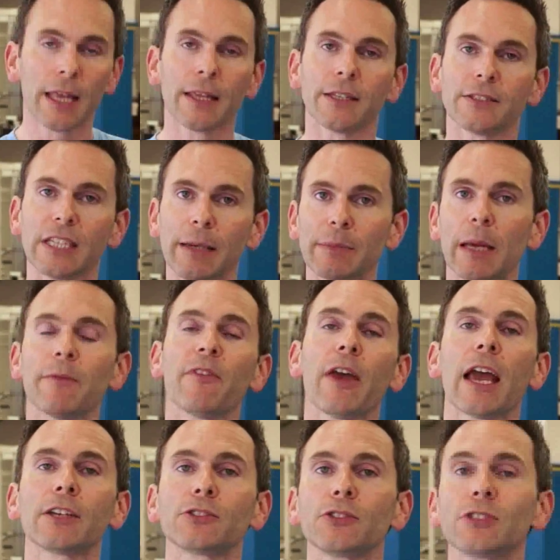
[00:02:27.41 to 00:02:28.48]
The same type of
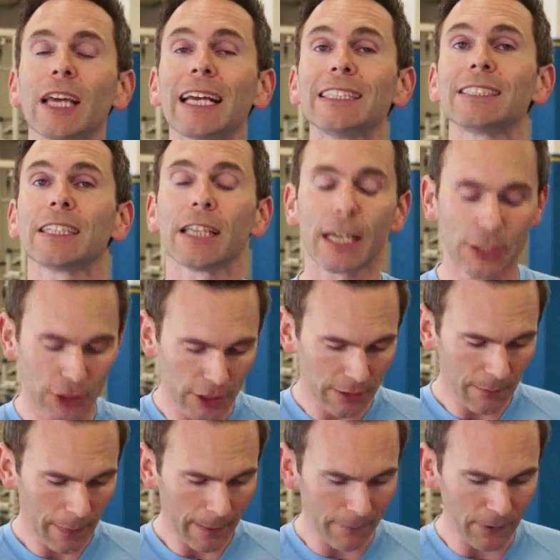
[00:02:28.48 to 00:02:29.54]
exercise
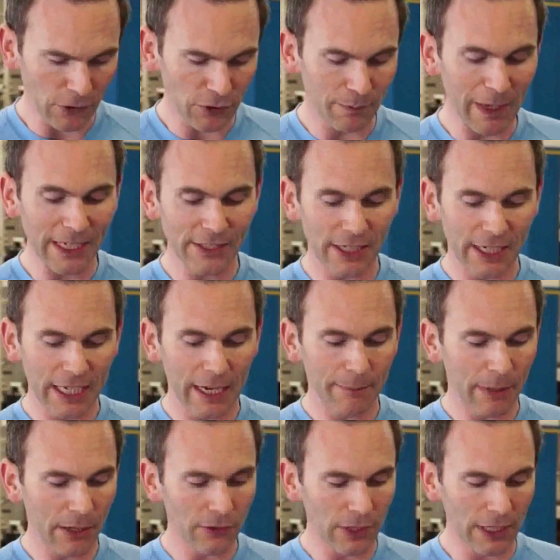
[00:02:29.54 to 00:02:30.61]
selection of those basic
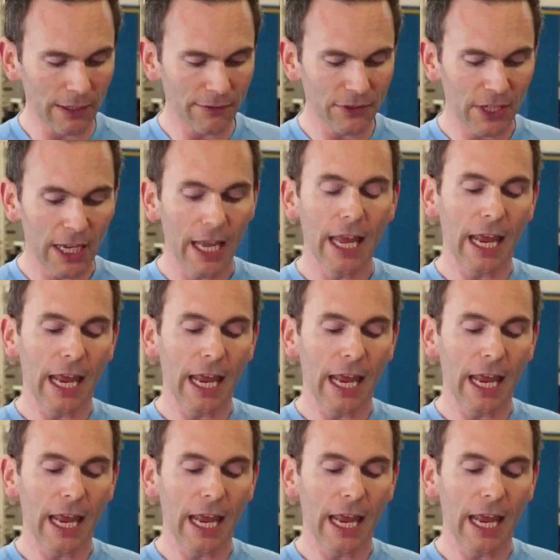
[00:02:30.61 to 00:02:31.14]
compound lifts,